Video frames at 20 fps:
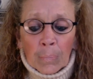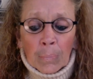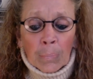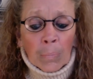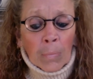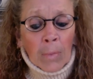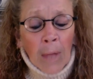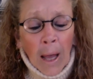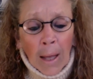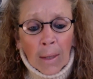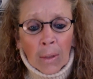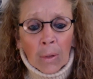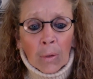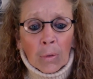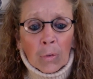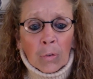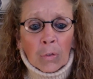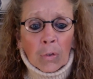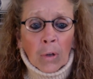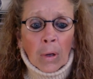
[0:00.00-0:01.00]
that
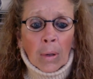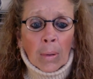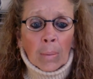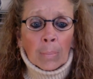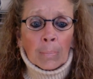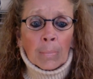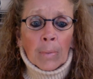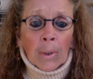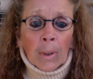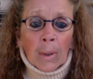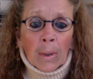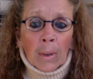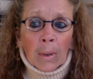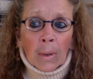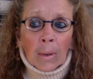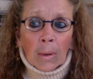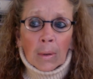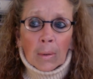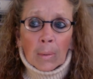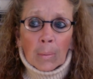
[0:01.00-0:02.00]
is some
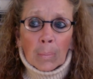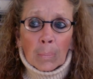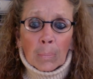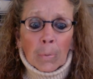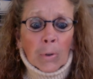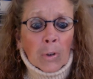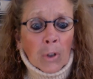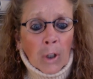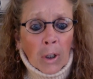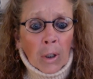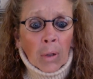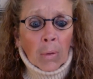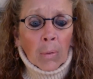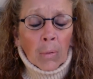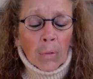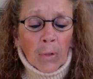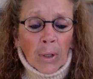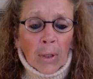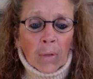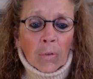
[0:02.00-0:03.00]
particular
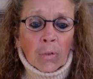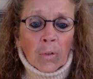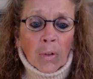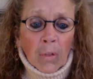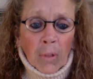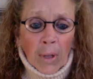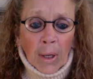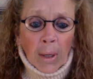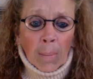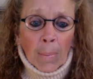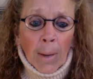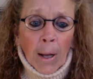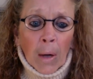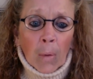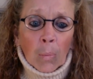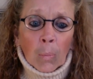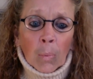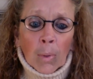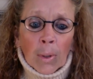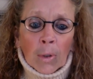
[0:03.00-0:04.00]
things to think about
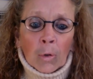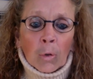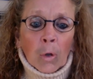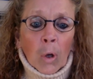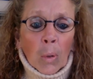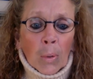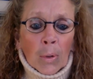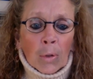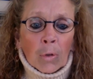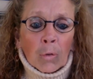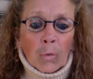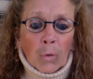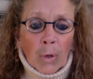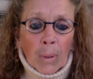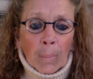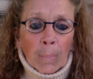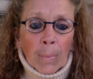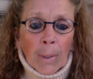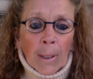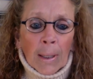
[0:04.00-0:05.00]
when you go into
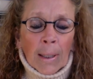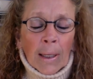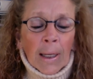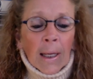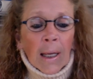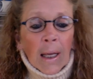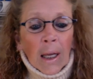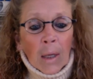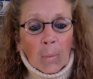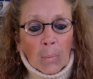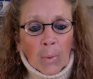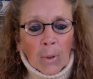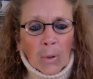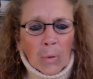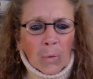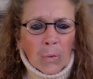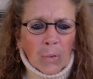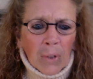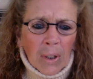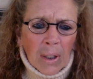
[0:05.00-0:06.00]
treatment and when you
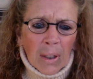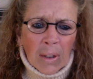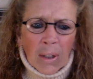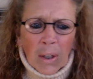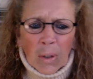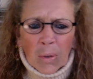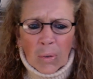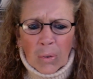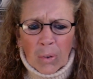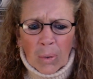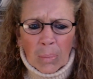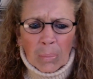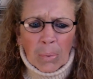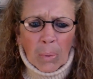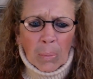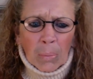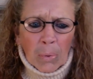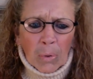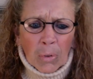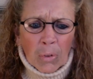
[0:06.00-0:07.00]
see that your
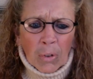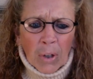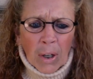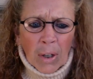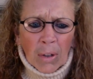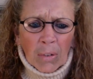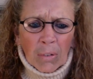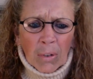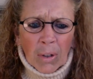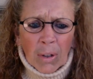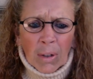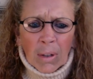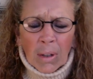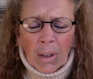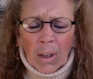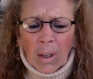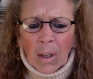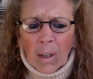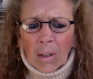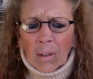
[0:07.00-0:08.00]
symptoms are changing.
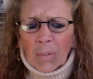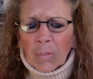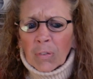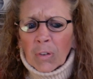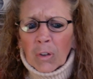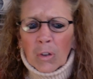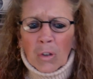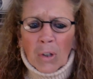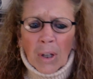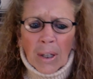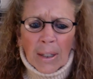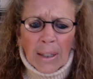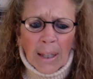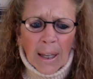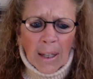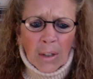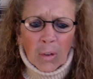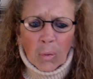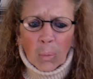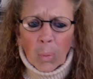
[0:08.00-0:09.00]
First you had
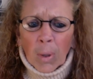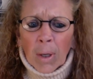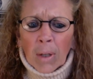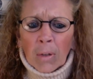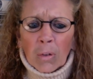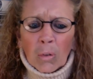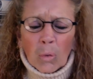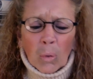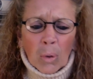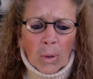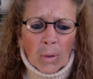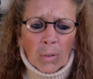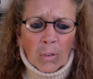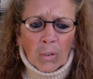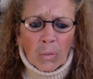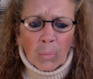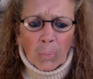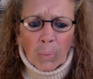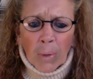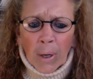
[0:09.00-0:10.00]
night sweats, shortness
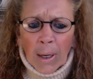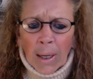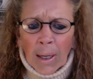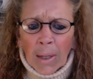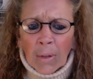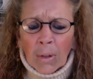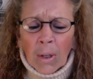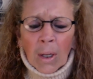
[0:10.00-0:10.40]
of breath,